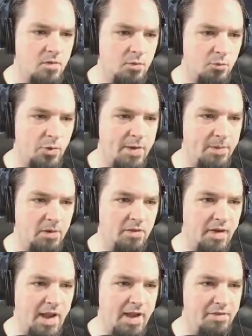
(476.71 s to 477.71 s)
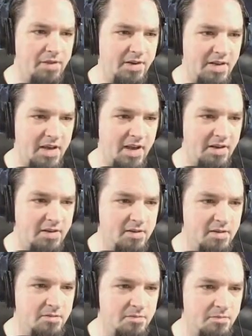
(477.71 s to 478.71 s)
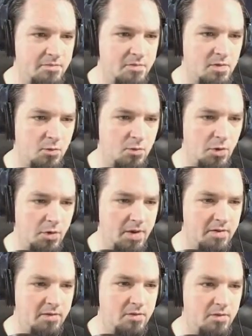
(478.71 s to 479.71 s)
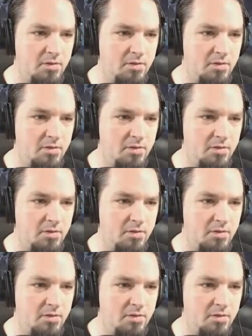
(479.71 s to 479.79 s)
Reaper Leviathan again. We've been